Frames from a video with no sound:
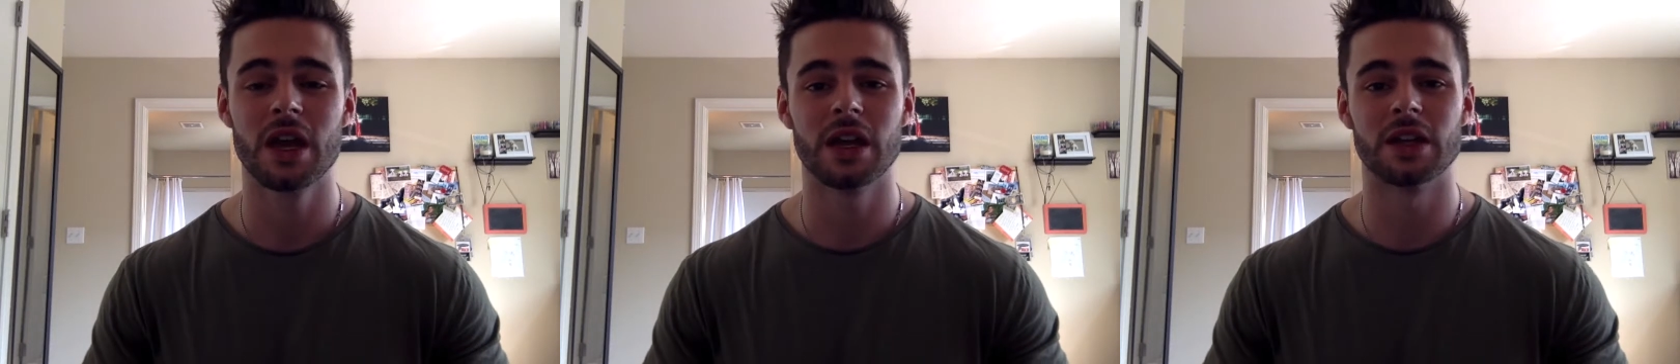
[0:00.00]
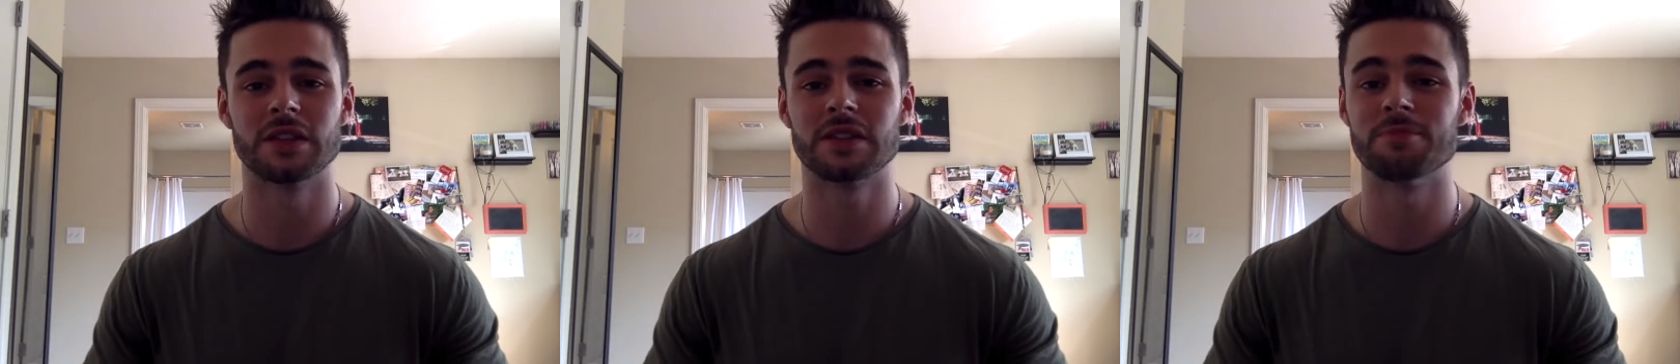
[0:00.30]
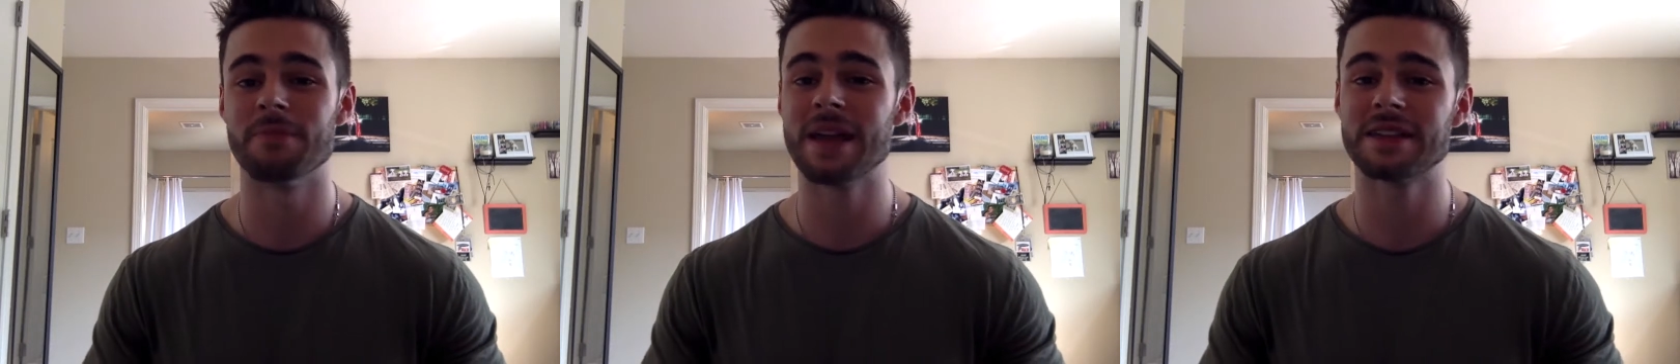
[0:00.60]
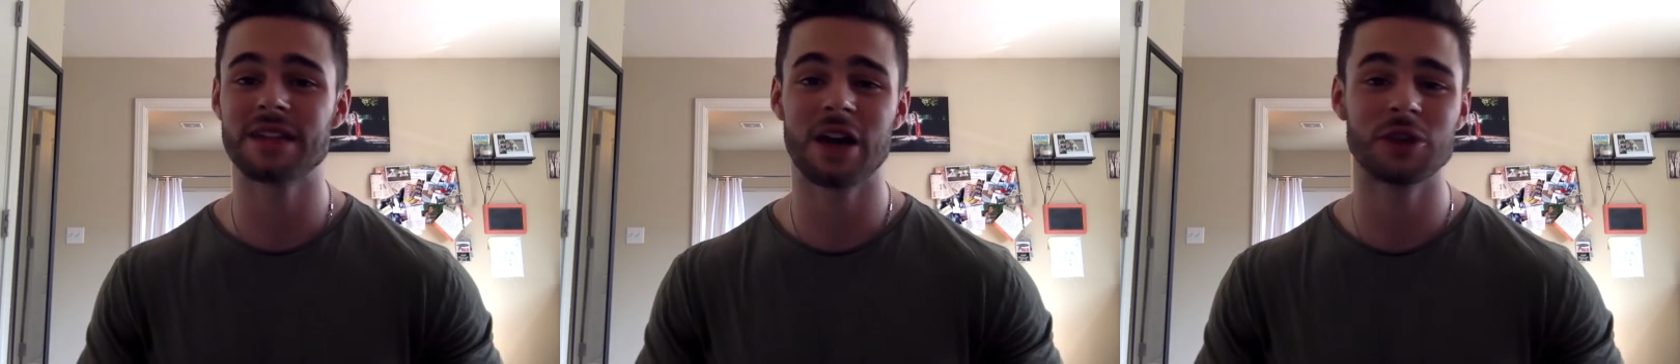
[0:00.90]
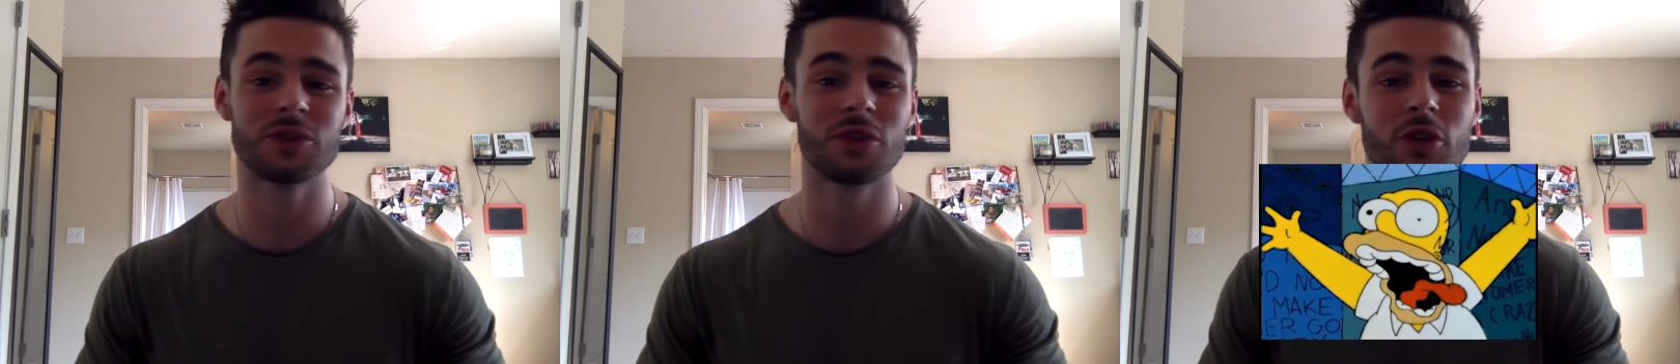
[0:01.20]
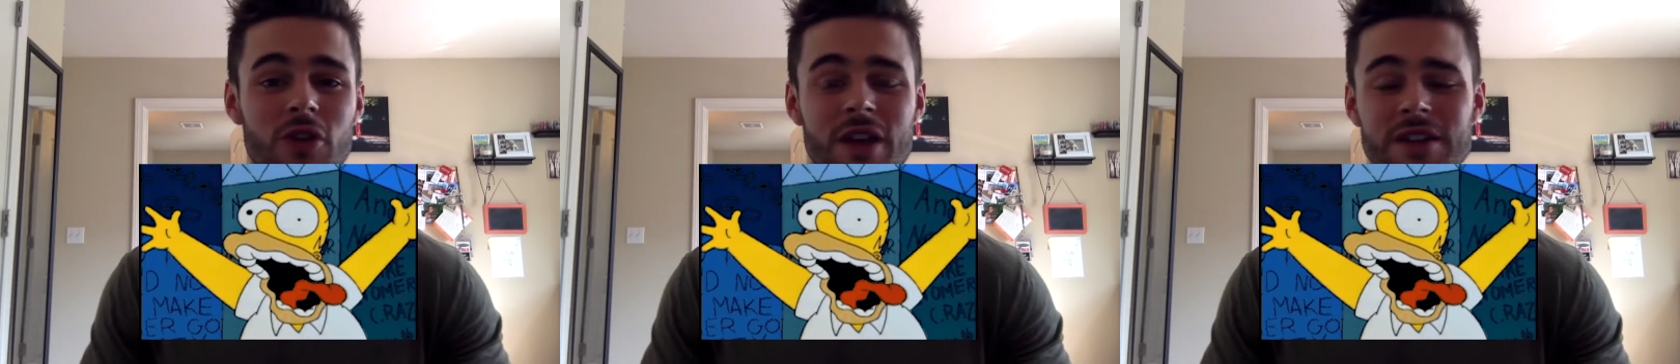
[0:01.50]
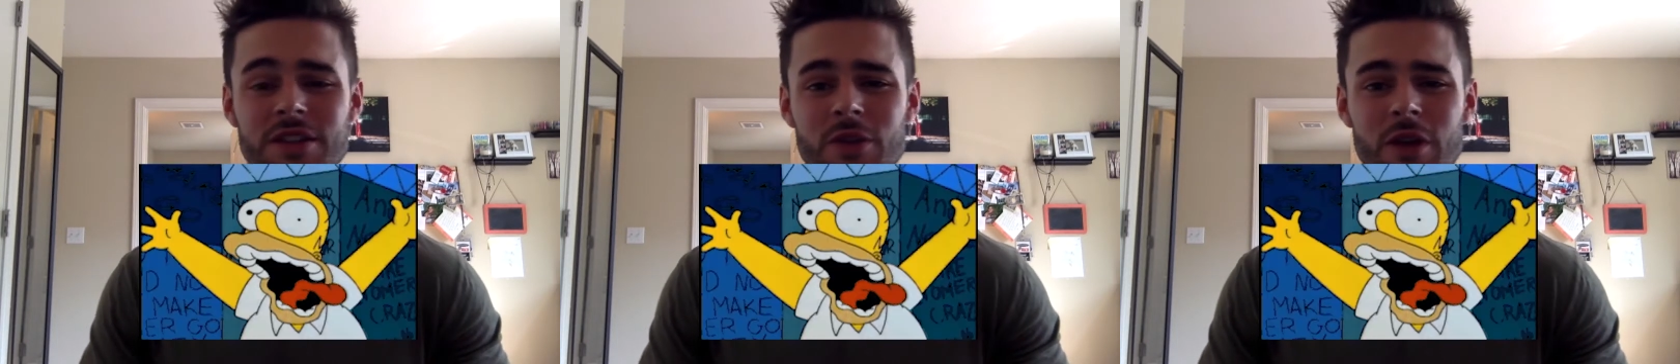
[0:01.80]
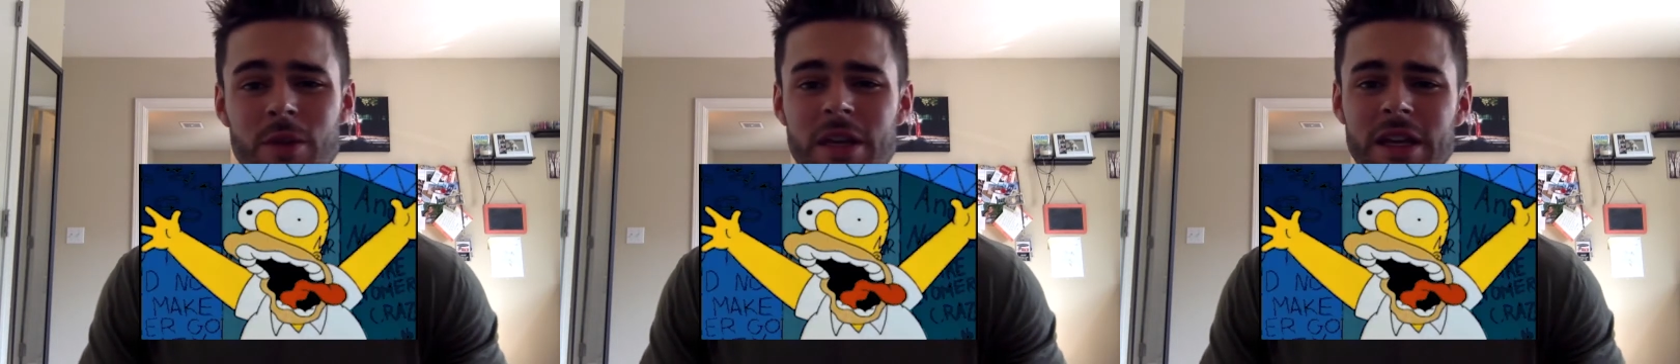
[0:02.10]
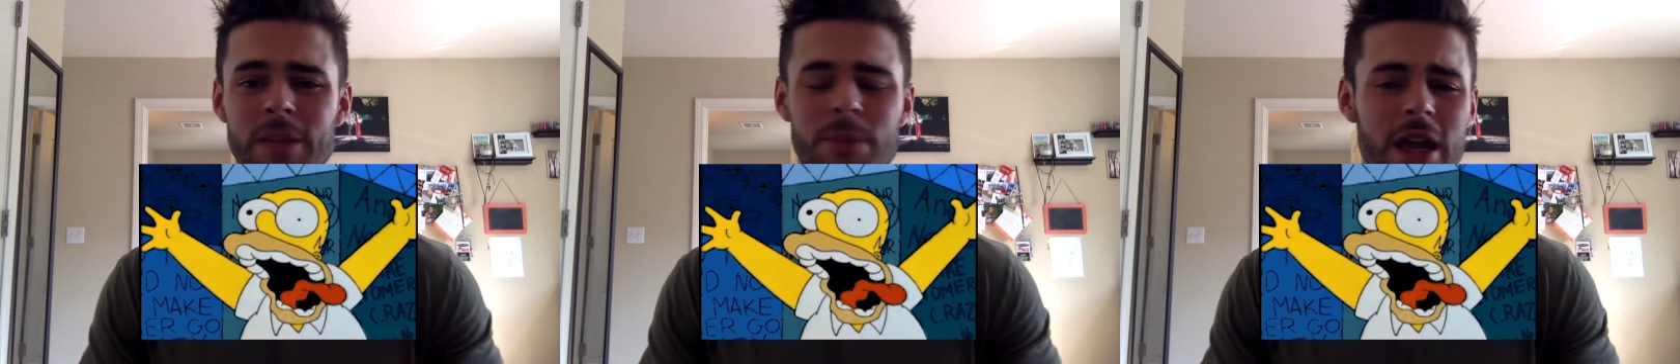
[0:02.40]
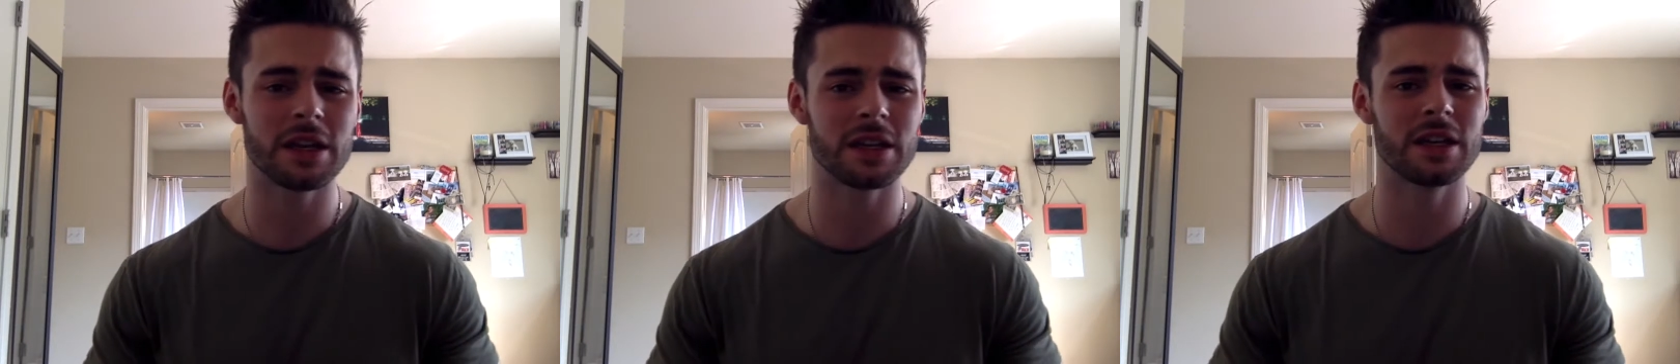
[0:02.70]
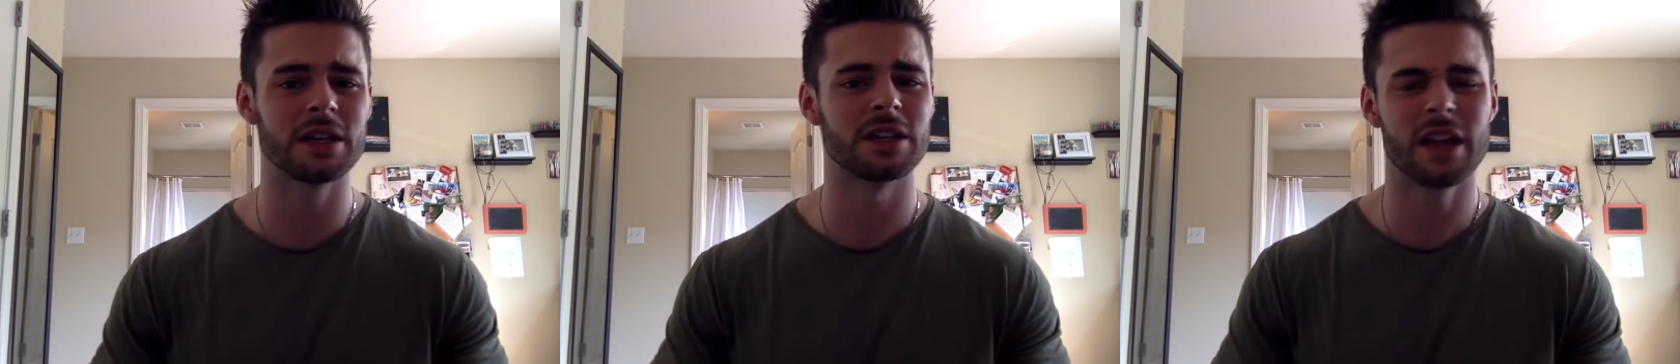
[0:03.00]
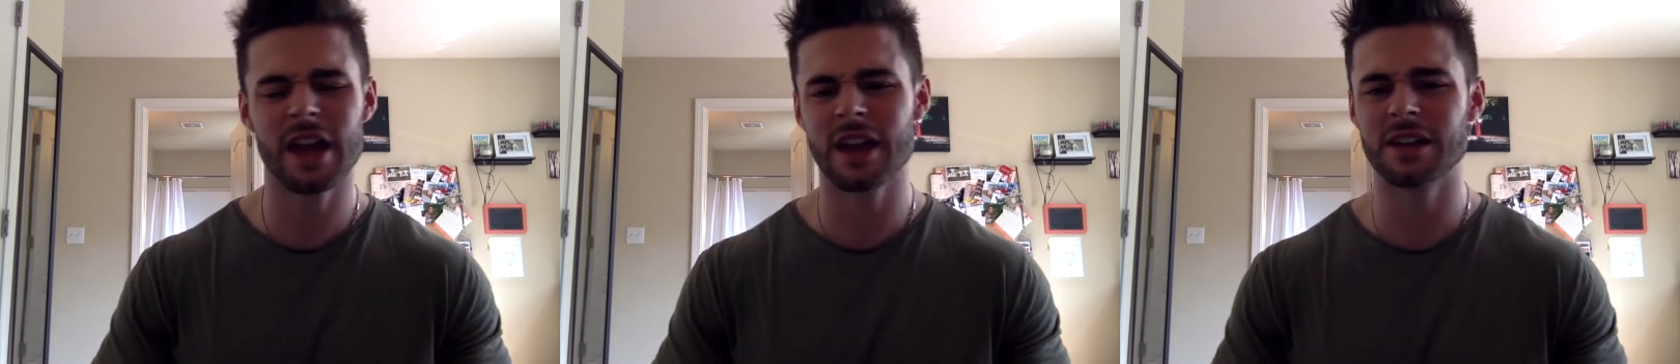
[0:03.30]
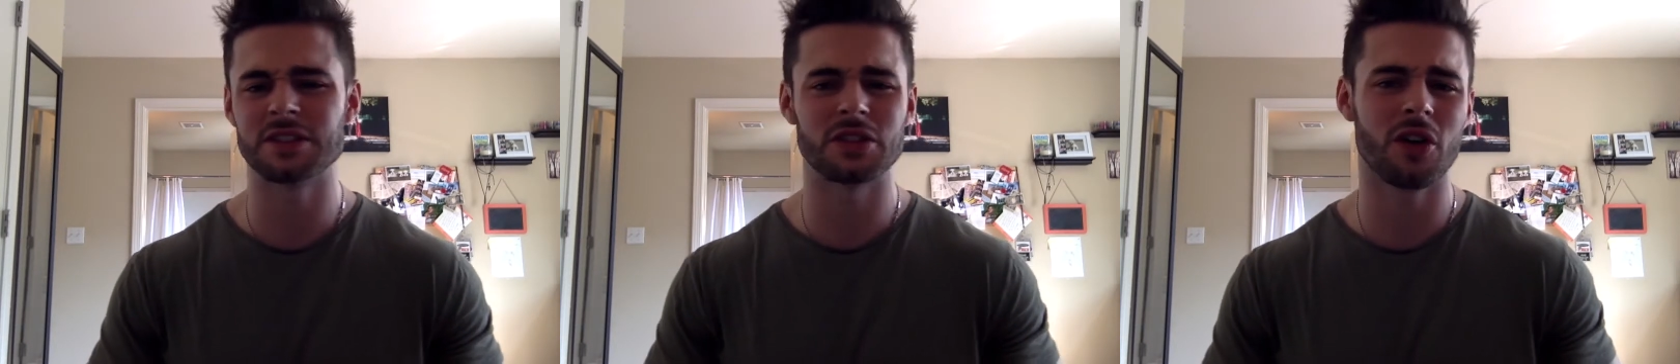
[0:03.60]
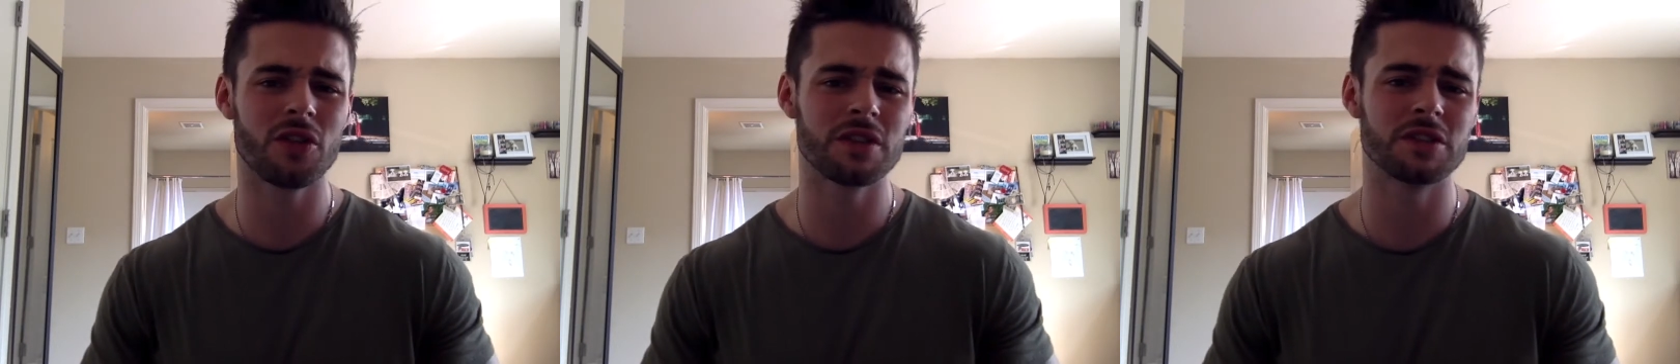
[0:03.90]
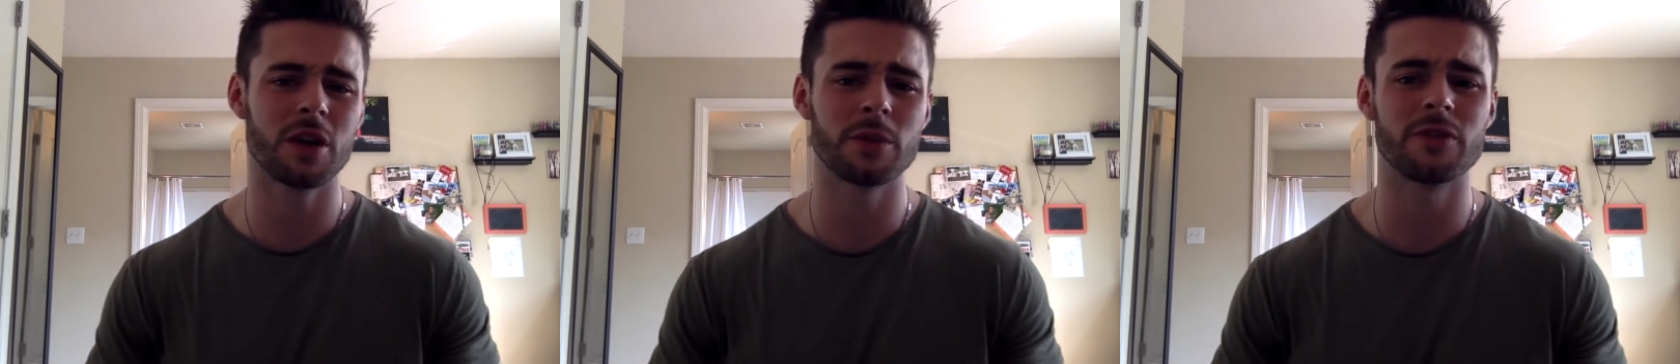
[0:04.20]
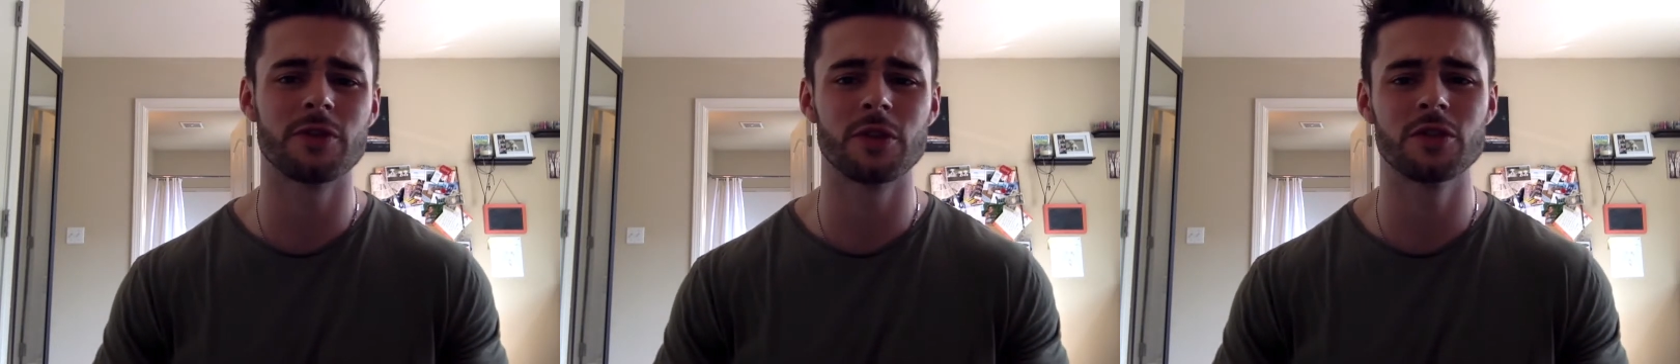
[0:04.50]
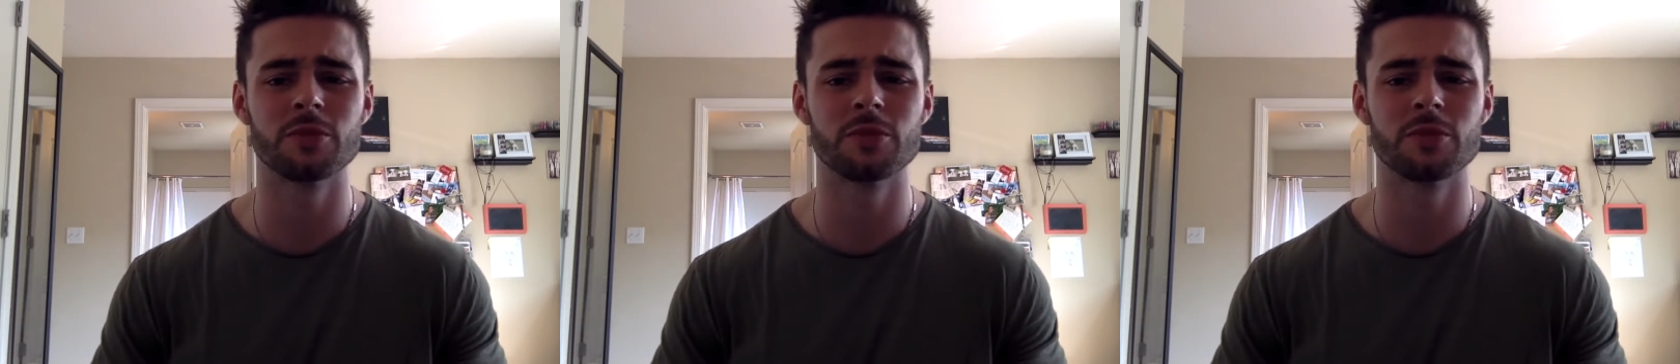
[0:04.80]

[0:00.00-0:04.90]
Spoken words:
It may sound a little crazy when I'm eating bacon and eggs and all these yummy foods,